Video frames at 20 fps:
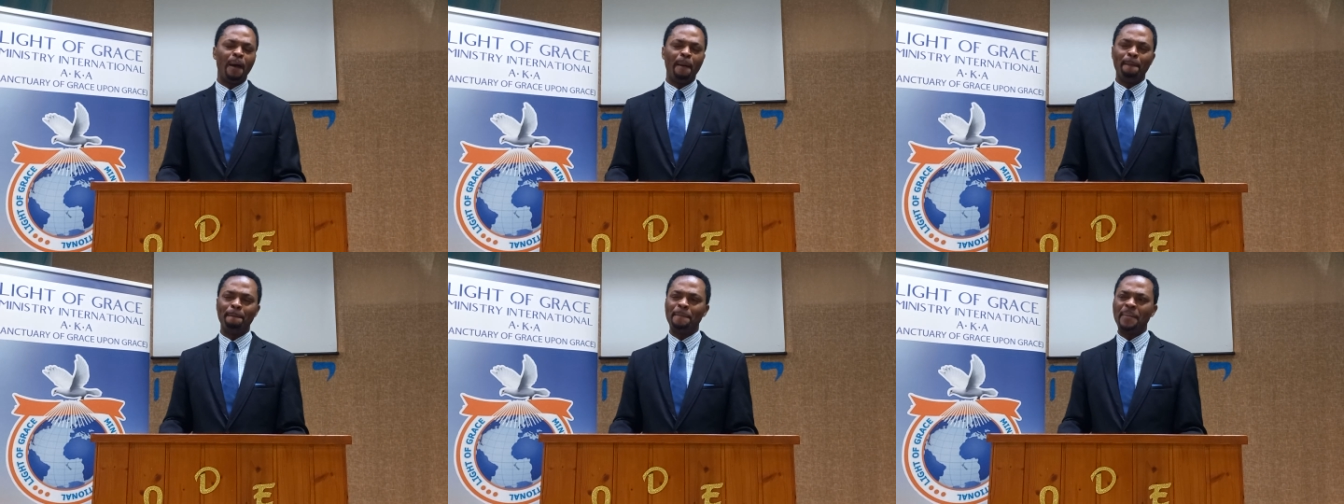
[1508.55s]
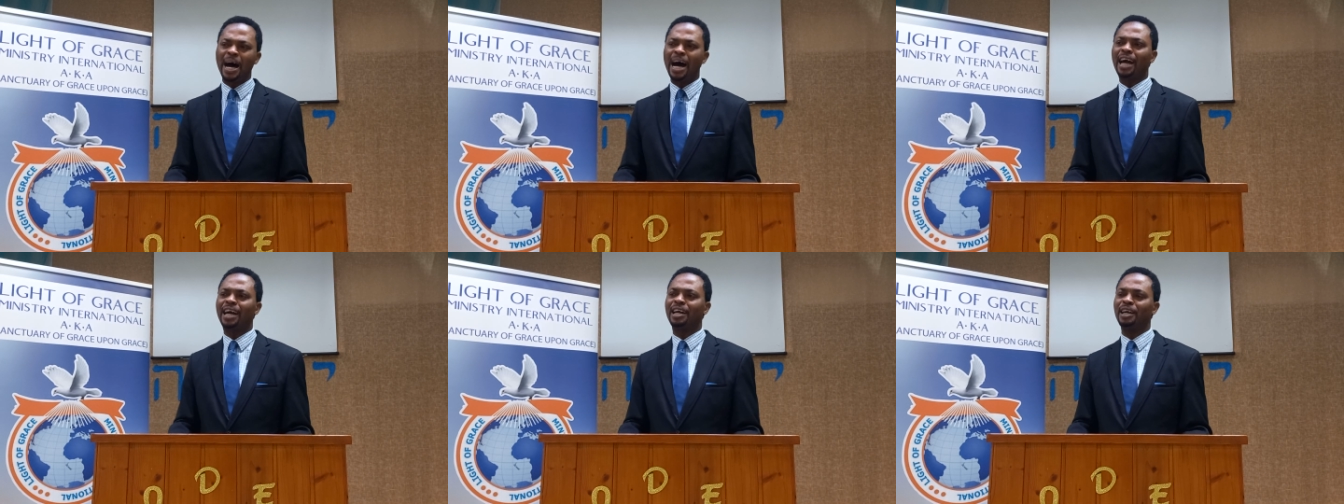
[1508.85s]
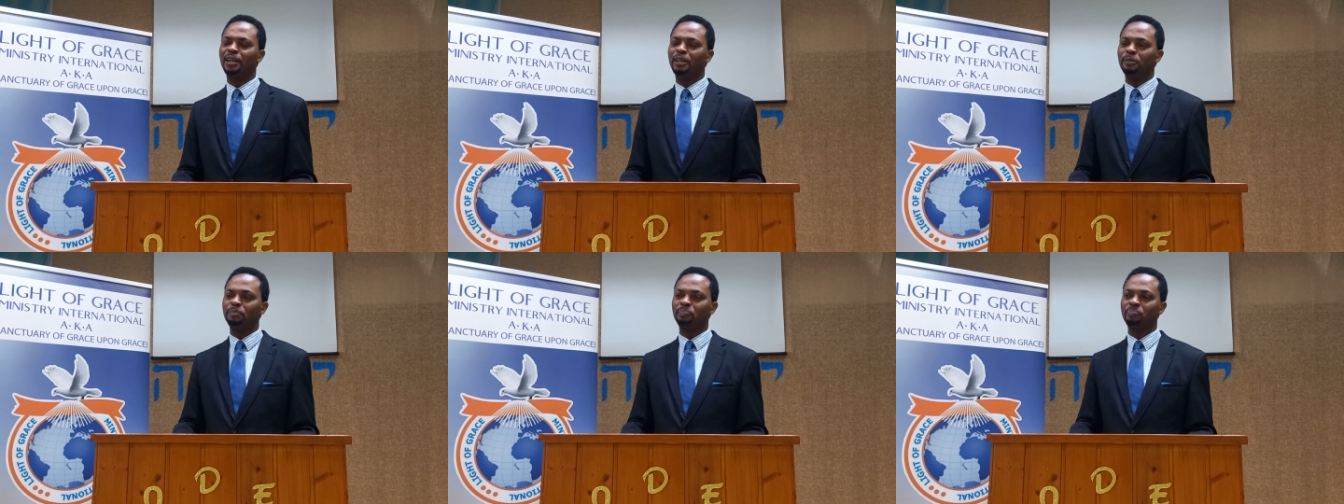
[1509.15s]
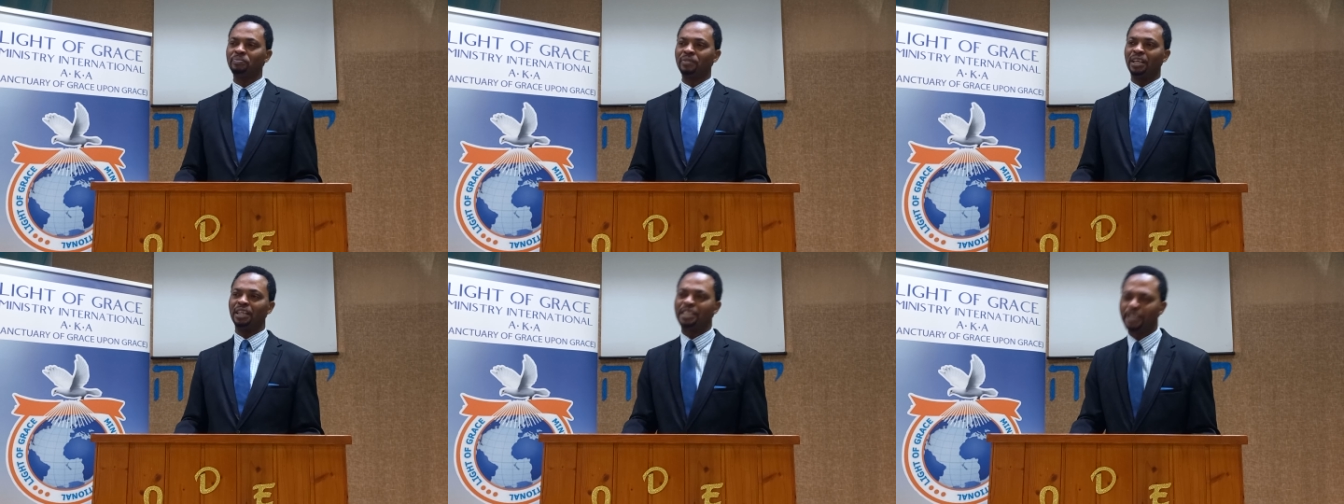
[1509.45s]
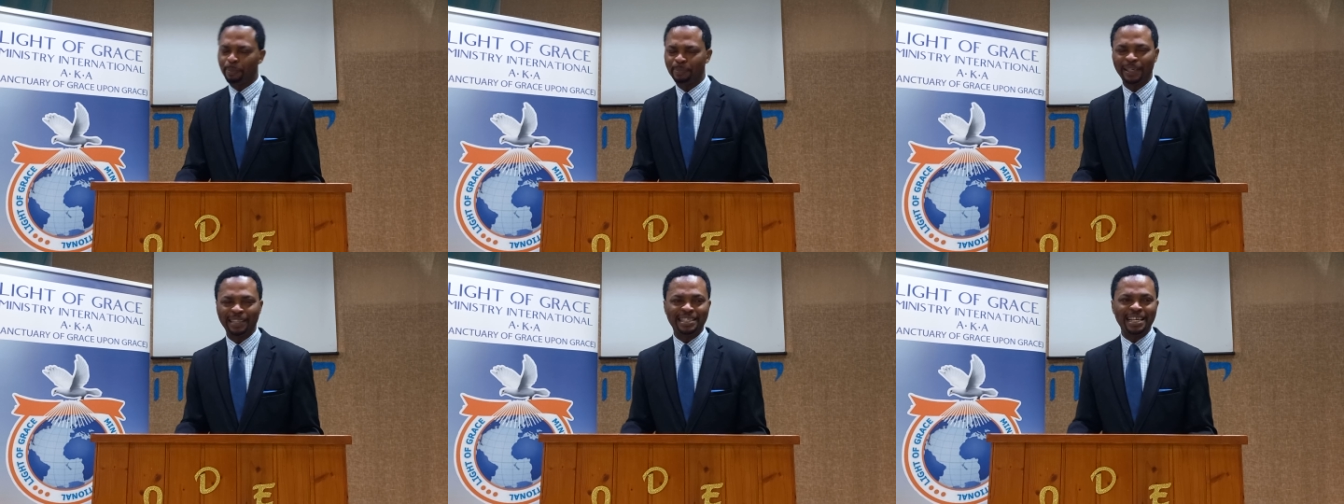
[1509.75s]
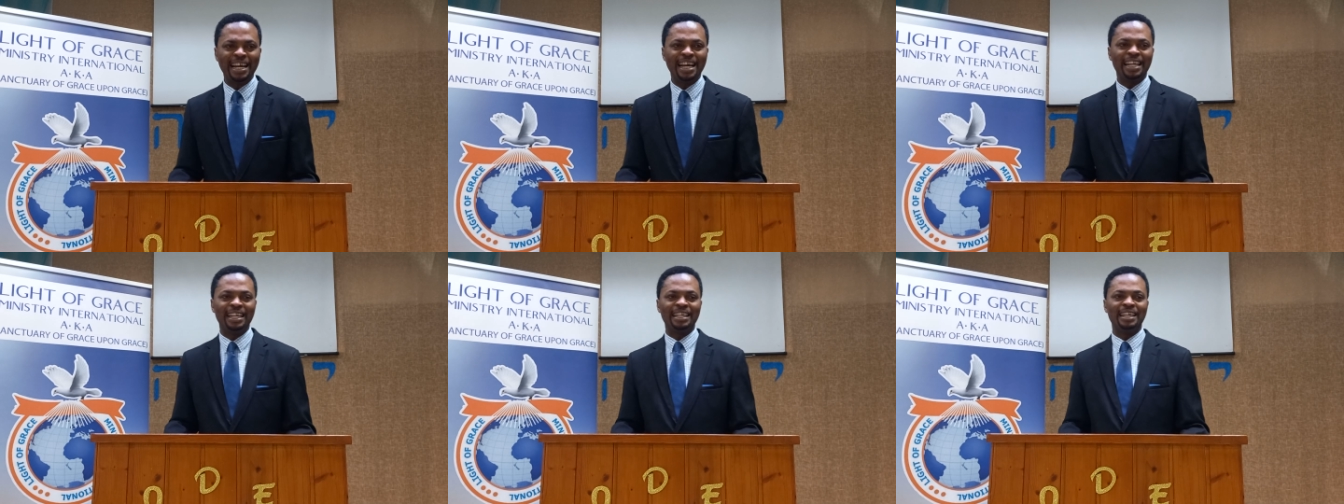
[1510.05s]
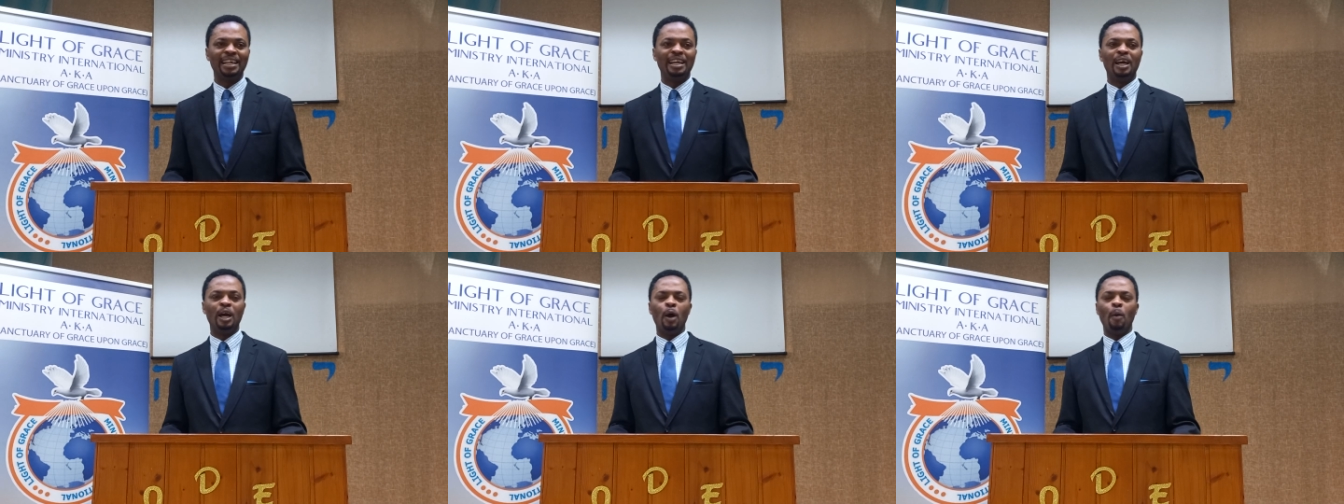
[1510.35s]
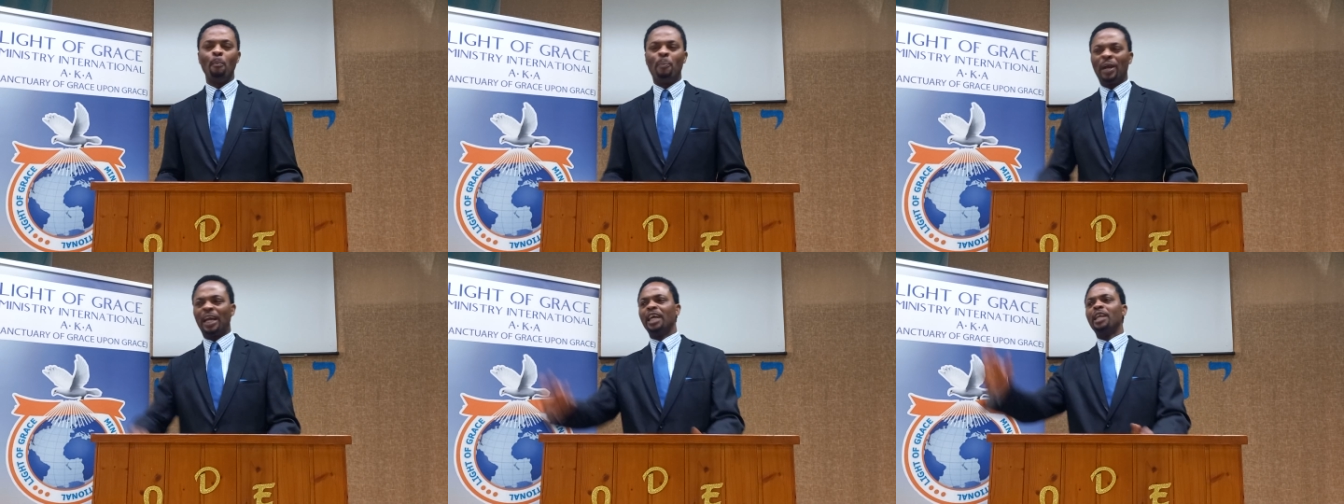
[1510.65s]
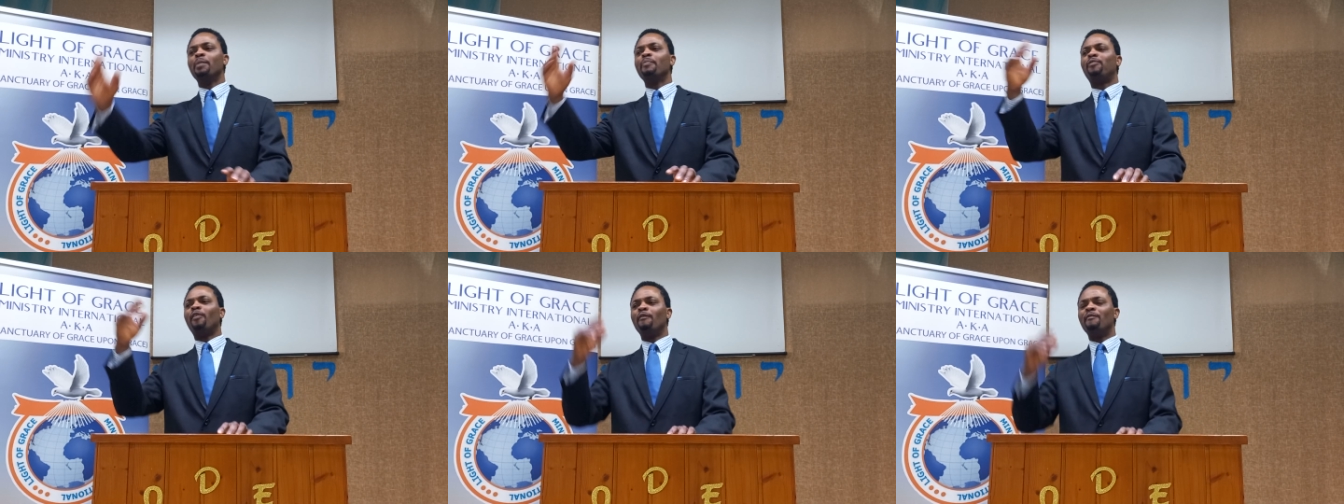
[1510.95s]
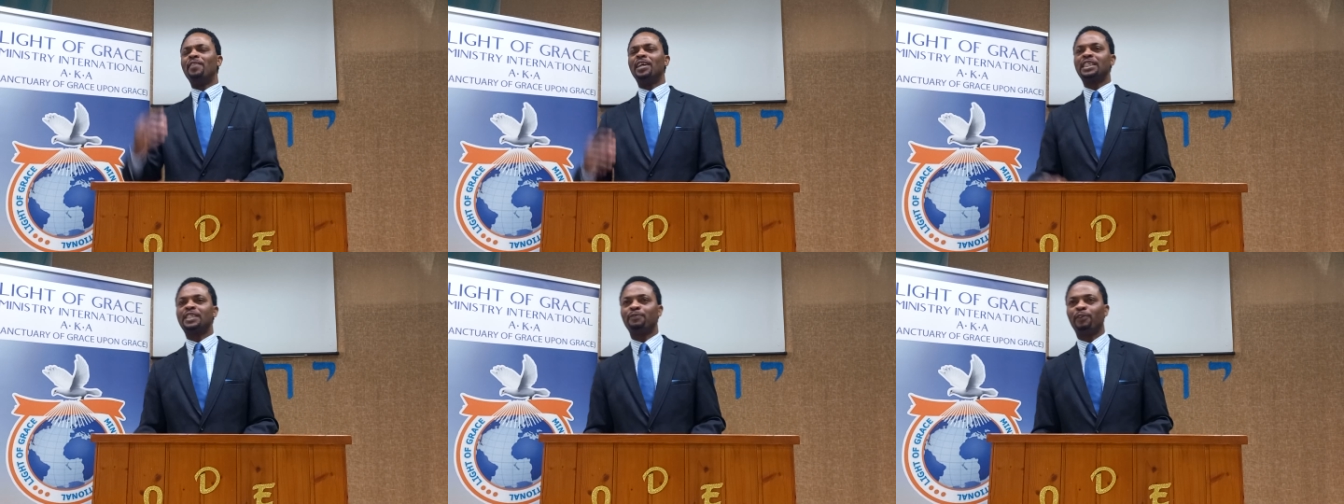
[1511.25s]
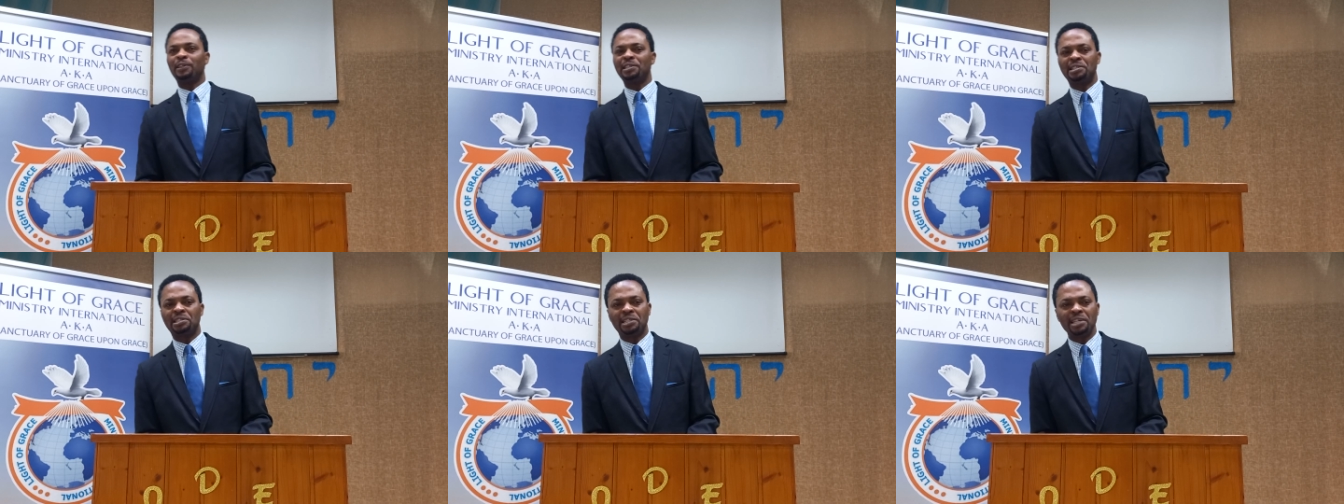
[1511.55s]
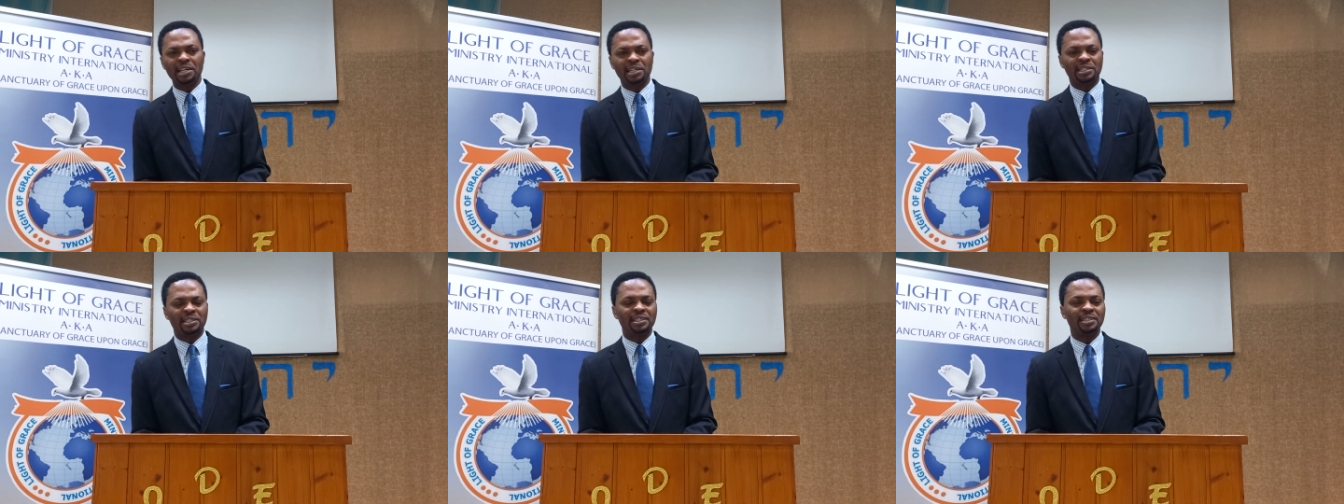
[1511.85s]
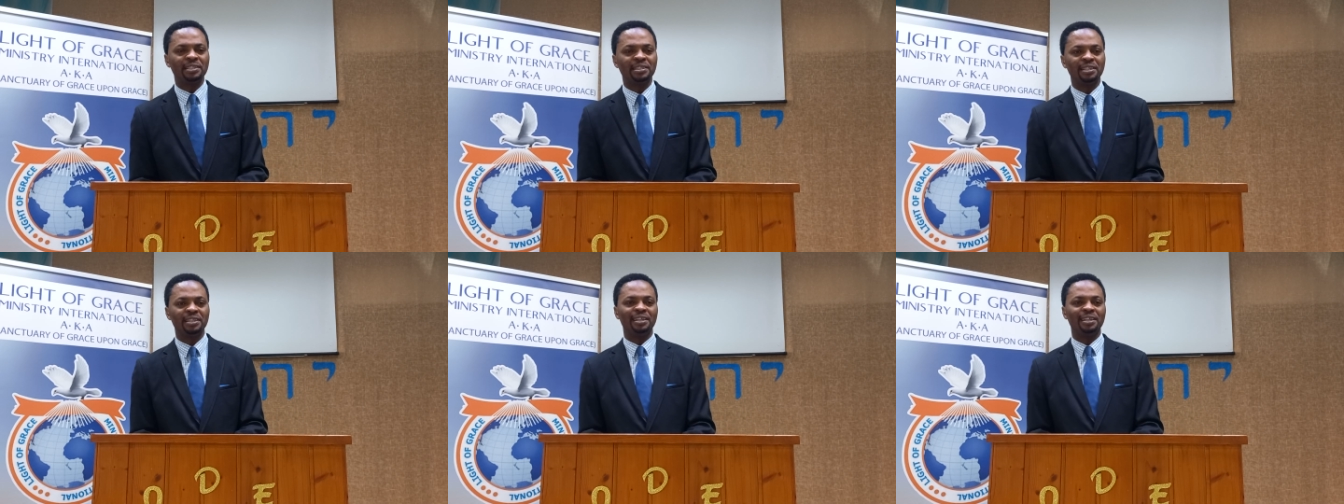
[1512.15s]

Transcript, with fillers: Mark chapter 10, beginning from verse 46.